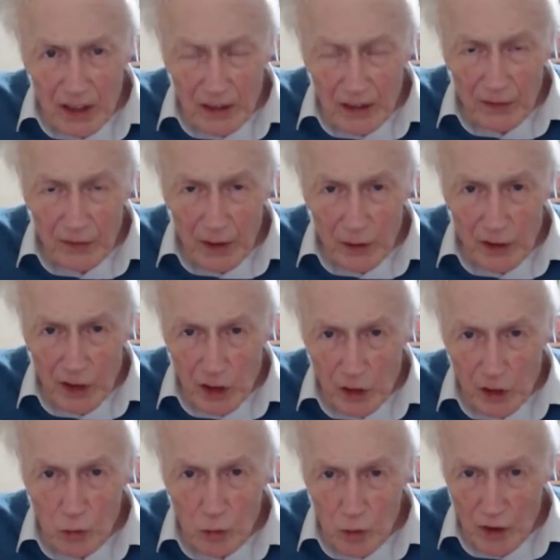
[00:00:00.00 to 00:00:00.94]

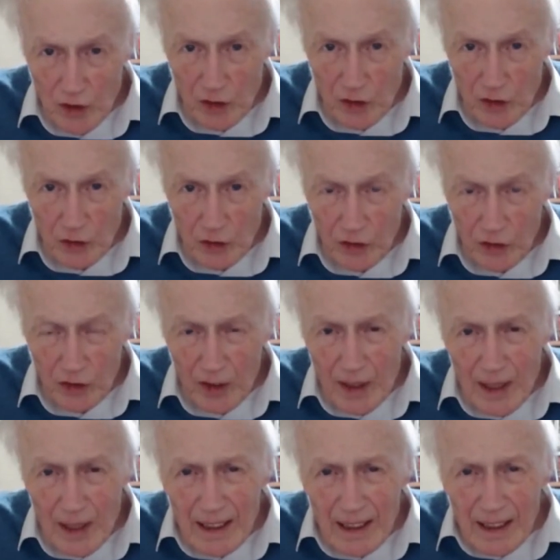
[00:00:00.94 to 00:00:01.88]
foundational questions.
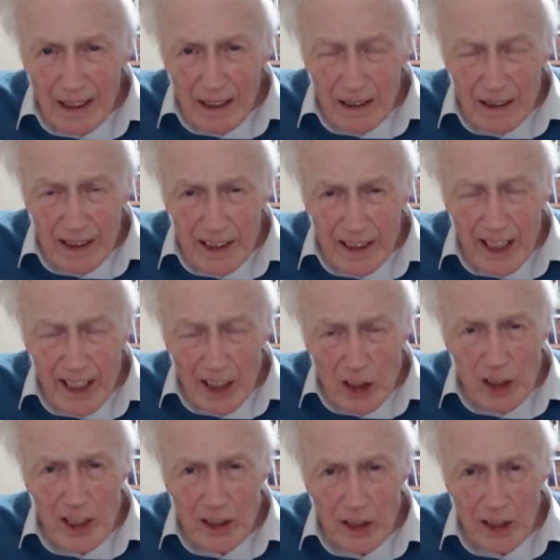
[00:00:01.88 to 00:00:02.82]
He
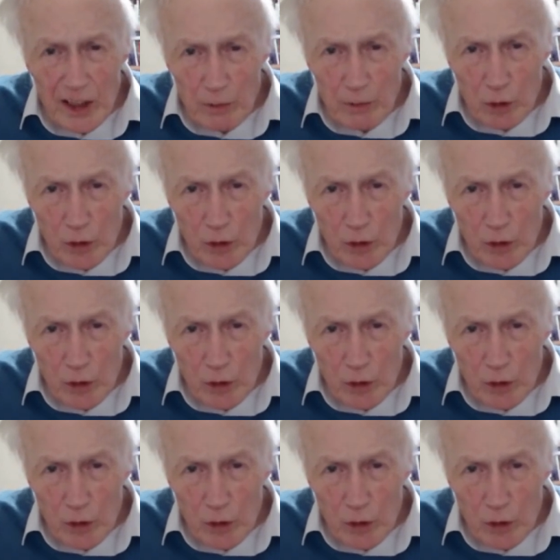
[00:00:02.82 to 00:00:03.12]
actually ended up not